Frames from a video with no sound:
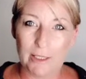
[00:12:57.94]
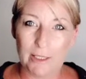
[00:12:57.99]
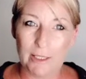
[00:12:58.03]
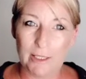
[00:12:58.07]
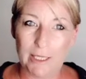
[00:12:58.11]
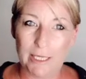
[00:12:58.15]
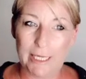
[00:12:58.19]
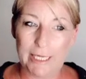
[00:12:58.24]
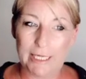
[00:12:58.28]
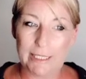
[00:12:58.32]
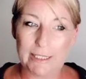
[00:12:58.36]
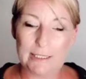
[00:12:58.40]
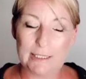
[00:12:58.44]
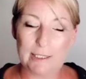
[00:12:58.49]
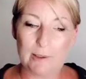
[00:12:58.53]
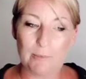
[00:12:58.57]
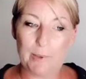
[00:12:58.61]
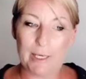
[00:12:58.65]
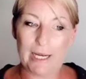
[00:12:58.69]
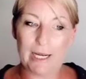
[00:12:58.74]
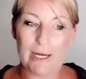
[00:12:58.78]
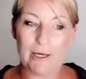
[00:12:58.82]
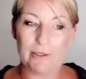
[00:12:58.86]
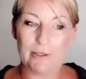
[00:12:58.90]
It's
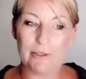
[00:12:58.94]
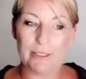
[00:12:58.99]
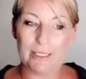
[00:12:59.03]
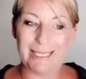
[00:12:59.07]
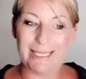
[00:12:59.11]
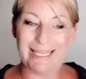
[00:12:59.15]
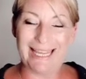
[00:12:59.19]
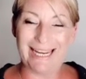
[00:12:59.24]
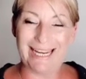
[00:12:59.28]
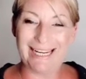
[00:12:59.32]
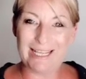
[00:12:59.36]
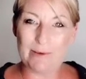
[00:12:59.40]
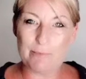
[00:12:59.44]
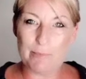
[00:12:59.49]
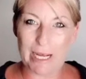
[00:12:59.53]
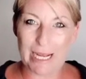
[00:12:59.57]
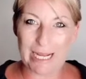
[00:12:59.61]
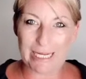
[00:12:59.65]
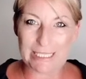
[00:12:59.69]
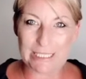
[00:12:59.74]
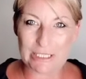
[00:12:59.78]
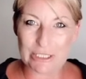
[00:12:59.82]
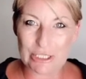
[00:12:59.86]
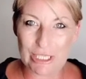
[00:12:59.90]
about getting back
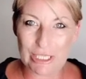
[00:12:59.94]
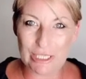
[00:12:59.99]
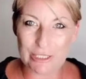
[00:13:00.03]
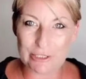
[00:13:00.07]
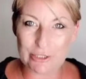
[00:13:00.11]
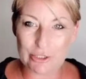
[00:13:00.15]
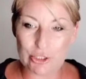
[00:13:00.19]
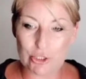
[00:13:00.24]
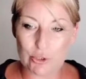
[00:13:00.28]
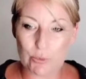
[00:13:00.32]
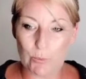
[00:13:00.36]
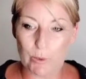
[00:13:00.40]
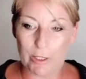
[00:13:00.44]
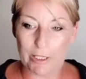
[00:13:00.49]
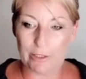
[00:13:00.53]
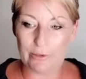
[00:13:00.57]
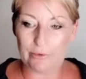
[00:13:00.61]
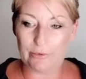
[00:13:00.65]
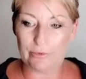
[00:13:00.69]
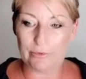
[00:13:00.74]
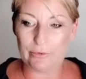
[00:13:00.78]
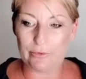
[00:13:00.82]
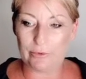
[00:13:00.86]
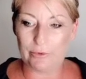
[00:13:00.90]
in touch
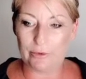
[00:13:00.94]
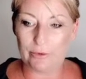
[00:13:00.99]
with